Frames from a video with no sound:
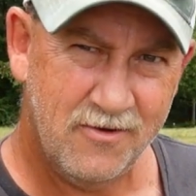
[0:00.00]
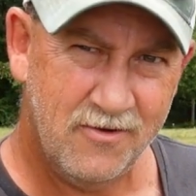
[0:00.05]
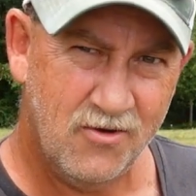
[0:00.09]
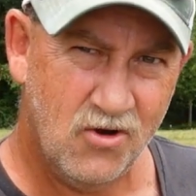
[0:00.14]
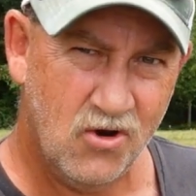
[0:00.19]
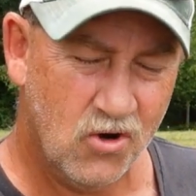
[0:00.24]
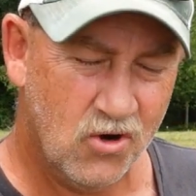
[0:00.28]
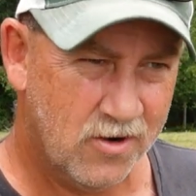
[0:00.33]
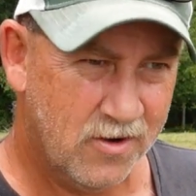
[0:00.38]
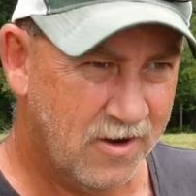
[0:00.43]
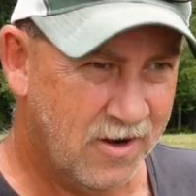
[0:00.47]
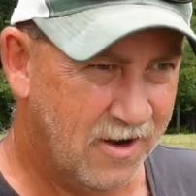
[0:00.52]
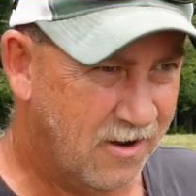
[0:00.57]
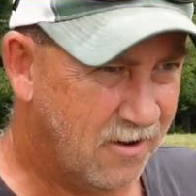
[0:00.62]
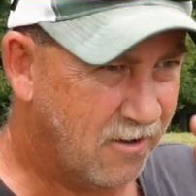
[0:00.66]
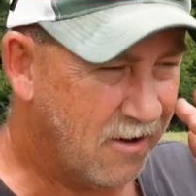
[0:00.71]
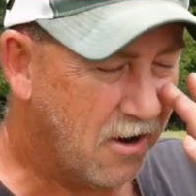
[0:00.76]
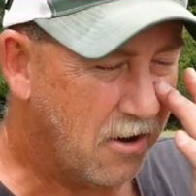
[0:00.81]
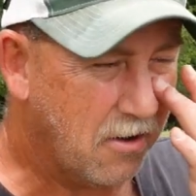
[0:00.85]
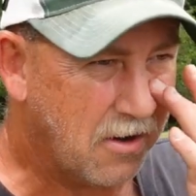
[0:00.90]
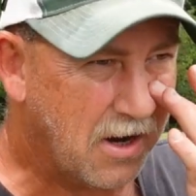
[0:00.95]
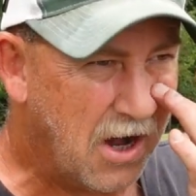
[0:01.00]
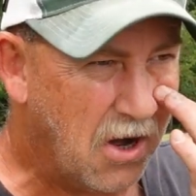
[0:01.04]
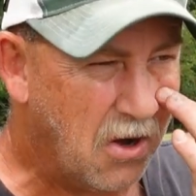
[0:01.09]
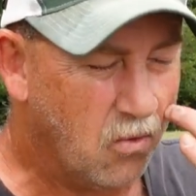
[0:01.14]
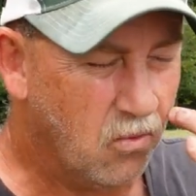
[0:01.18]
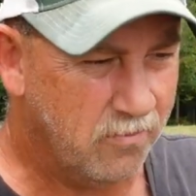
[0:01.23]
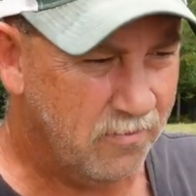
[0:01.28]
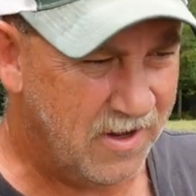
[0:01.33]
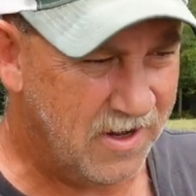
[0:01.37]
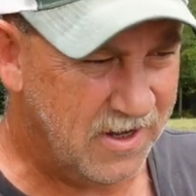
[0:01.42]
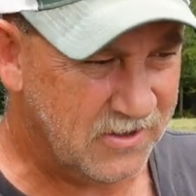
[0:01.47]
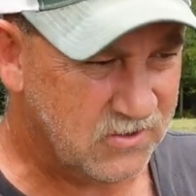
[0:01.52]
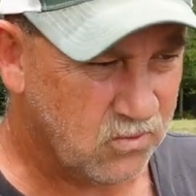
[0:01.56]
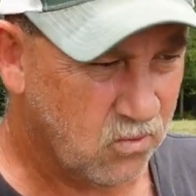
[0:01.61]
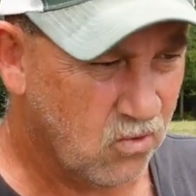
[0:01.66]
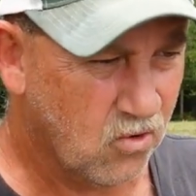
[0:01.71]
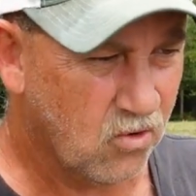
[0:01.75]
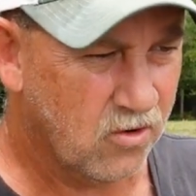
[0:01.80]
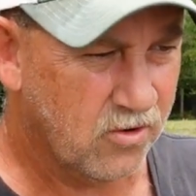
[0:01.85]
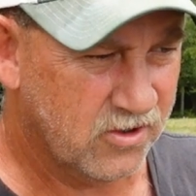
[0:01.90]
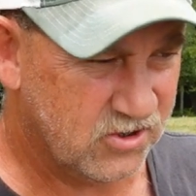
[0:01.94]
During our cold months,
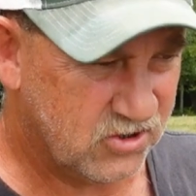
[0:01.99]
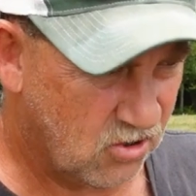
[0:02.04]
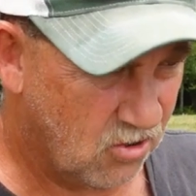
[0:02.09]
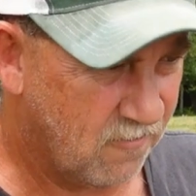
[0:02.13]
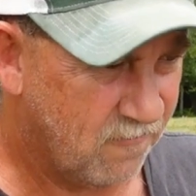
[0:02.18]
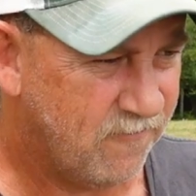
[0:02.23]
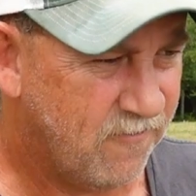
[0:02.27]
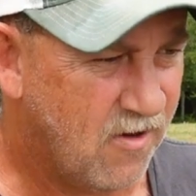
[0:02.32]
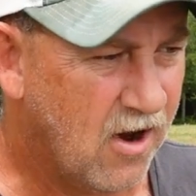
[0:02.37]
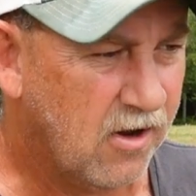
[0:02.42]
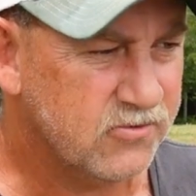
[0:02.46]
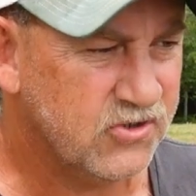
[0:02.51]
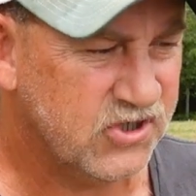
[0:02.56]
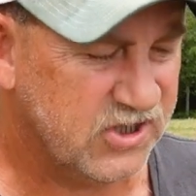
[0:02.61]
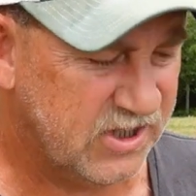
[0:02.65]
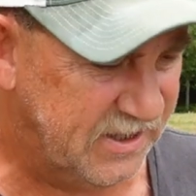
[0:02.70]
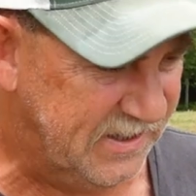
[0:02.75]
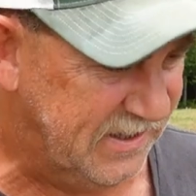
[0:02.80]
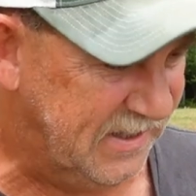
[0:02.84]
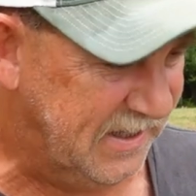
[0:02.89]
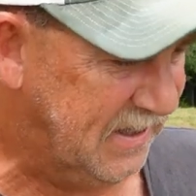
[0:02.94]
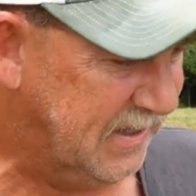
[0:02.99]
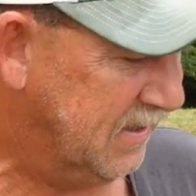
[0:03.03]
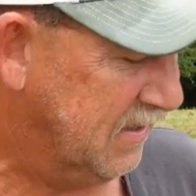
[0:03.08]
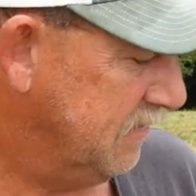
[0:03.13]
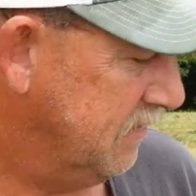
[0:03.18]
we're going to start frost seeding.